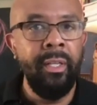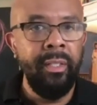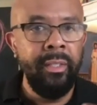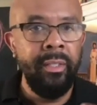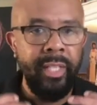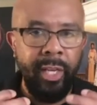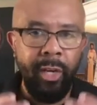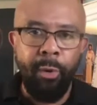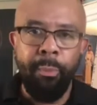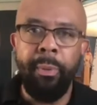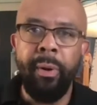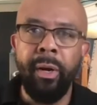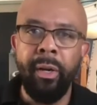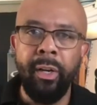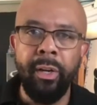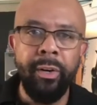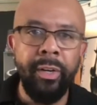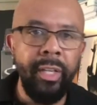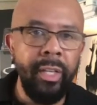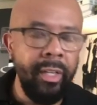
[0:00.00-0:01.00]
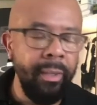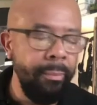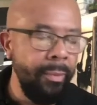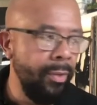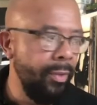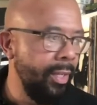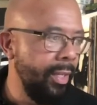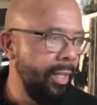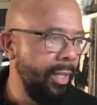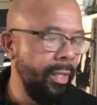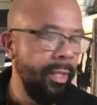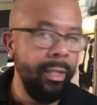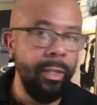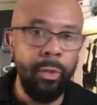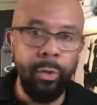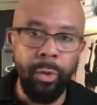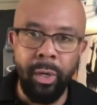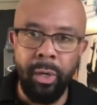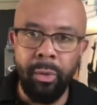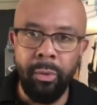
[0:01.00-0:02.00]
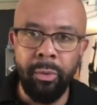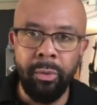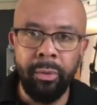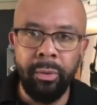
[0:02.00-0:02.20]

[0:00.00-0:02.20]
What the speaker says: to help our learning community grow.